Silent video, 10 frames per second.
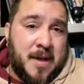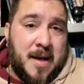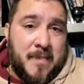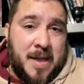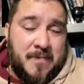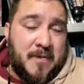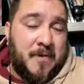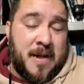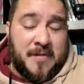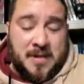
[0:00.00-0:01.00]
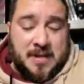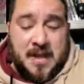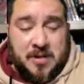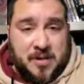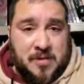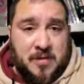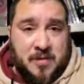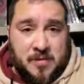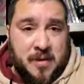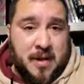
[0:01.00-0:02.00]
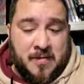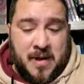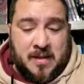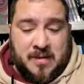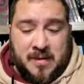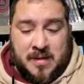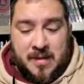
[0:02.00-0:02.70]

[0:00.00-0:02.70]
combat before having to take a short or long rest.